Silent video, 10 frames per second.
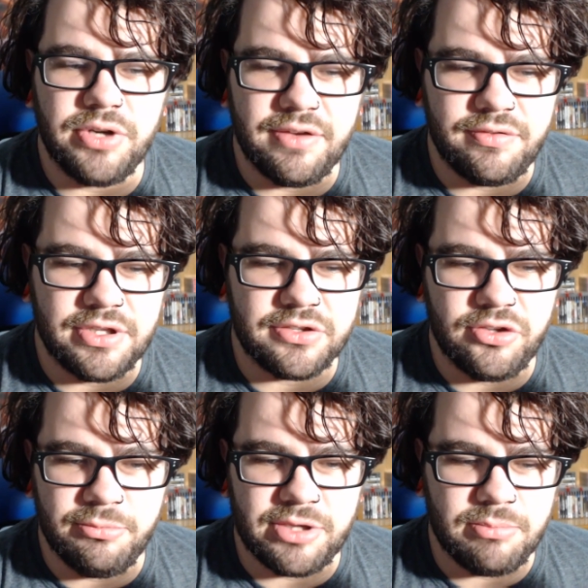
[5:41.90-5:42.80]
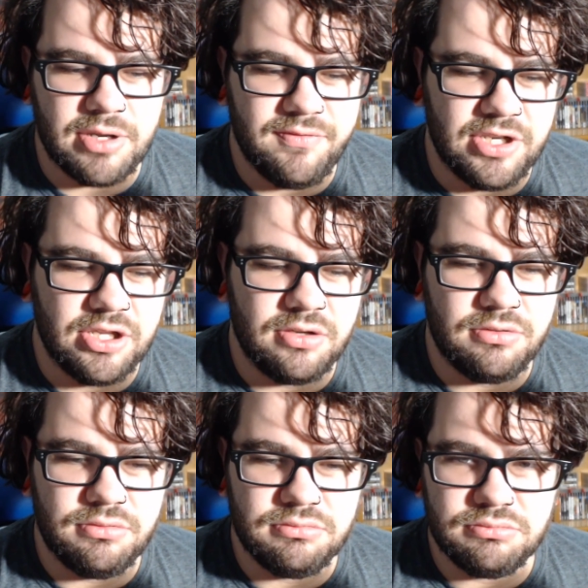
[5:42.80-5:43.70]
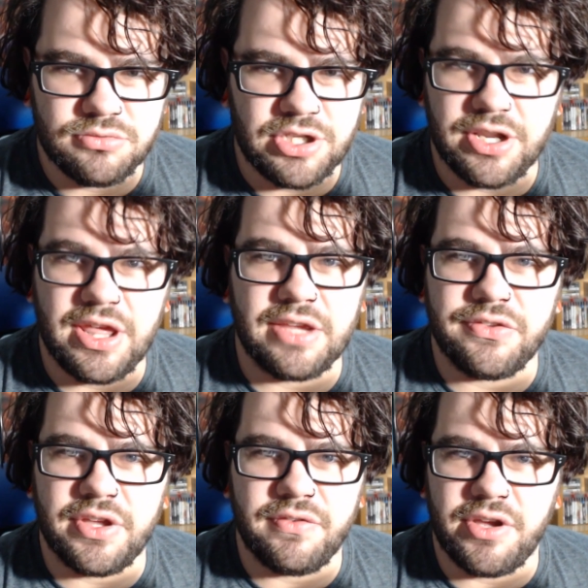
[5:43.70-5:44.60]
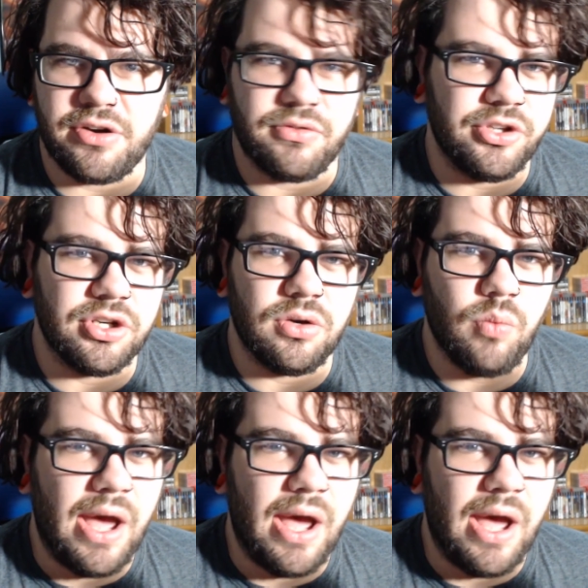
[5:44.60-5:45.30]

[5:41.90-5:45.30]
No Netflix, no Amazon Prime Video, none of that stuff. I don't really know